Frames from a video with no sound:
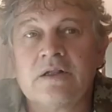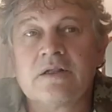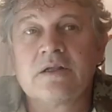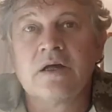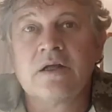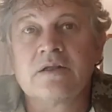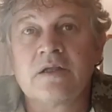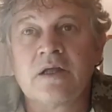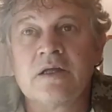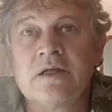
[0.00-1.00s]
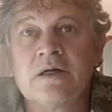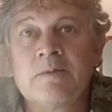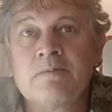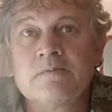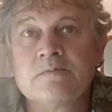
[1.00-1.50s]
and and they
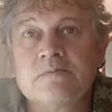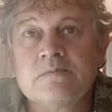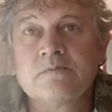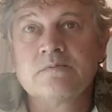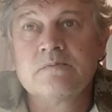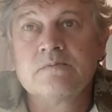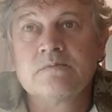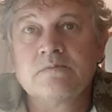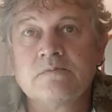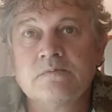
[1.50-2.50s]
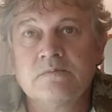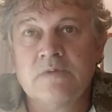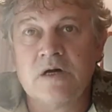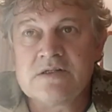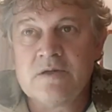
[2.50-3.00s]
um,
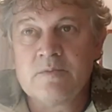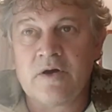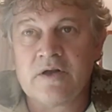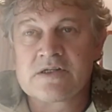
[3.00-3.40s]
mostly by